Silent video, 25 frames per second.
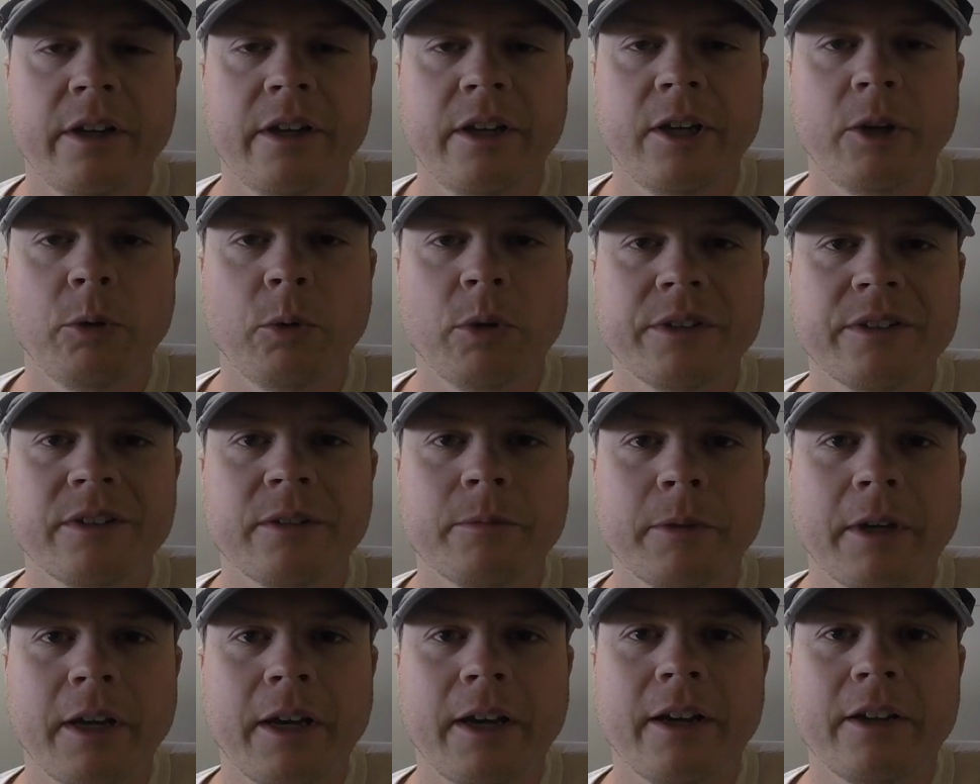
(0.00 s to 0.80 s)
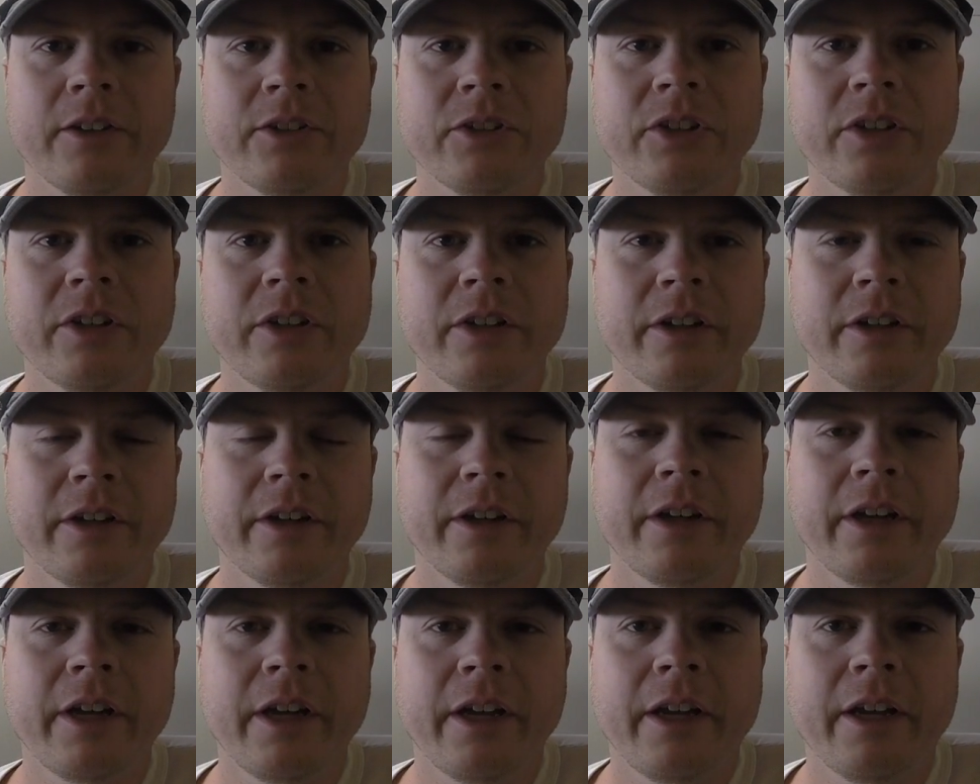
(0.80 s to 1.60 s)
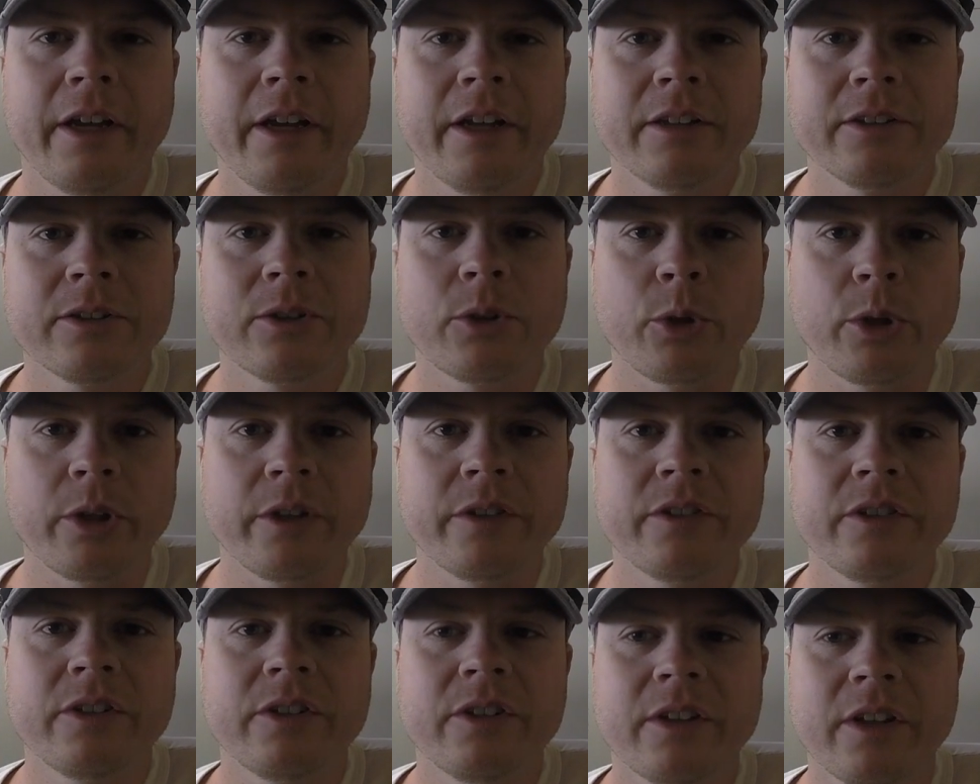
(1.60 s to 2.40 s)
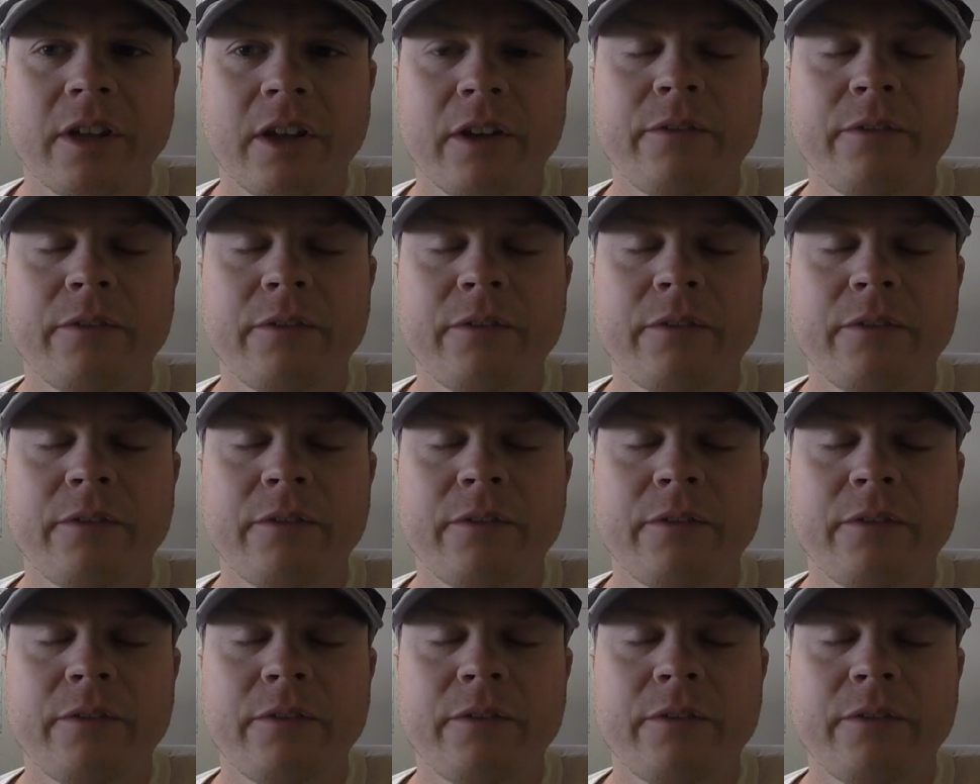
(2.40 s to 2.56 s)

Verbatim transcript: Hey, what's up guys? It's Chris.